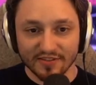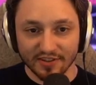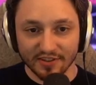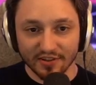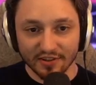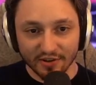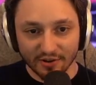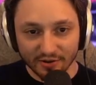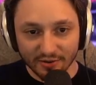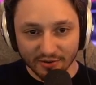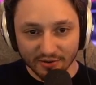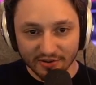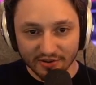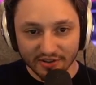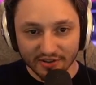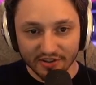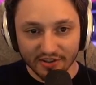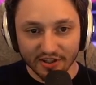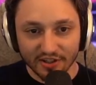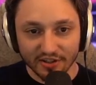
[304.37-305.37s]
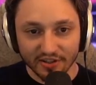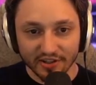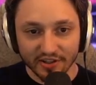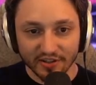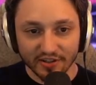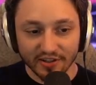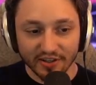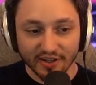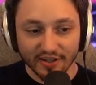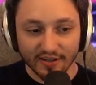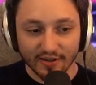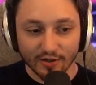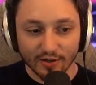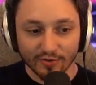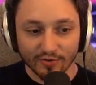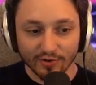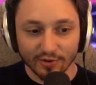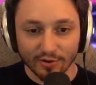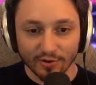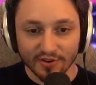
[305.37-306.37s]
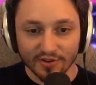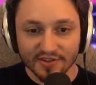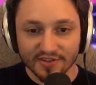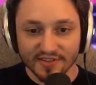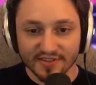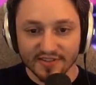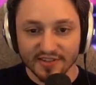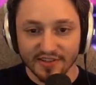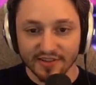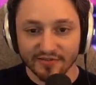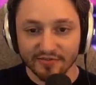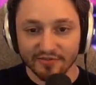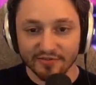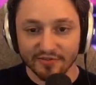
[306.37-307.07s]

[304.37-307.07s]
go clear Overlords and stuff.